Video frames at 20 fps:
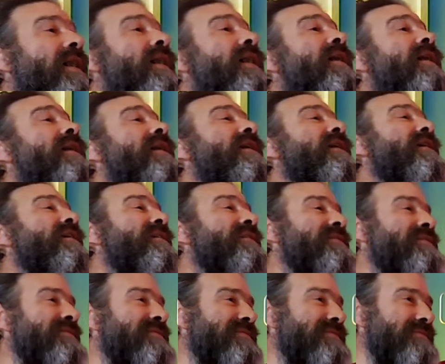
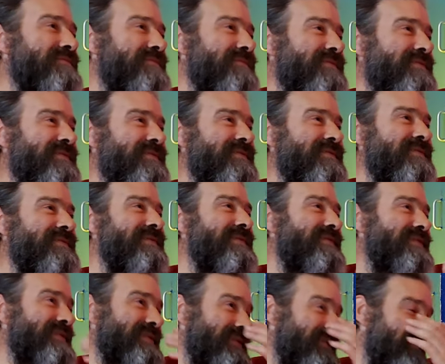Oh. Which is
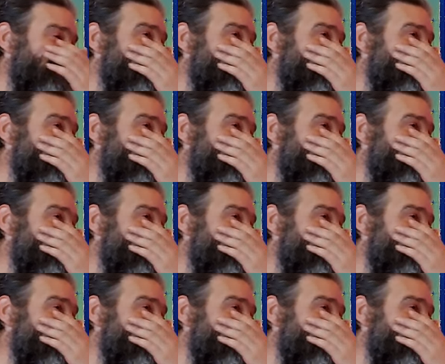enough